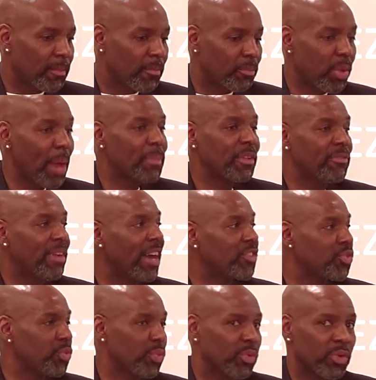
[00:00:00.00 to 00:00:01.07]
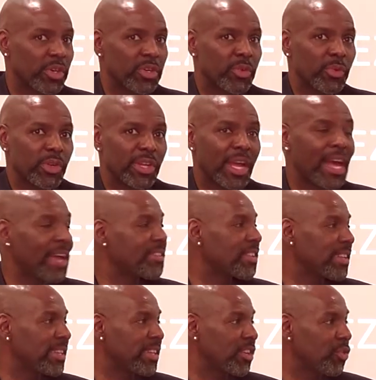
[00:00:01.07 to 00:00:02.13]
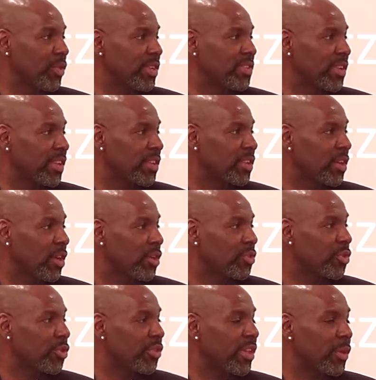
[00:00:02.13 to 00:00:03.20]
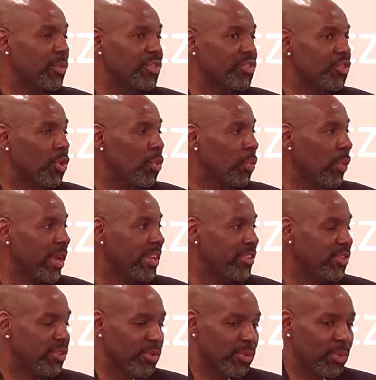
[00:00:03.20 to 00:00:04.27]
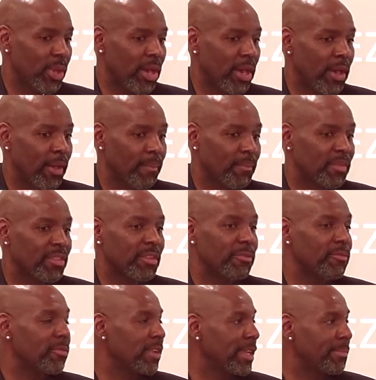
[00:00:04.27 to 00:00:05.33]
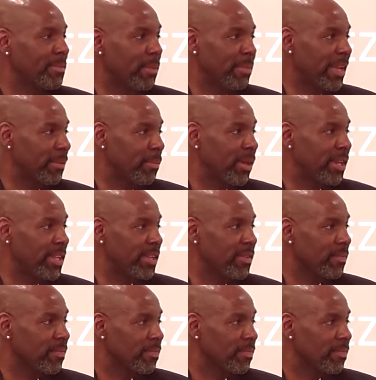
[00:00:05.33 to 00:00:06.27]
property values were constantly decreasing, so there was no way to flip to make money.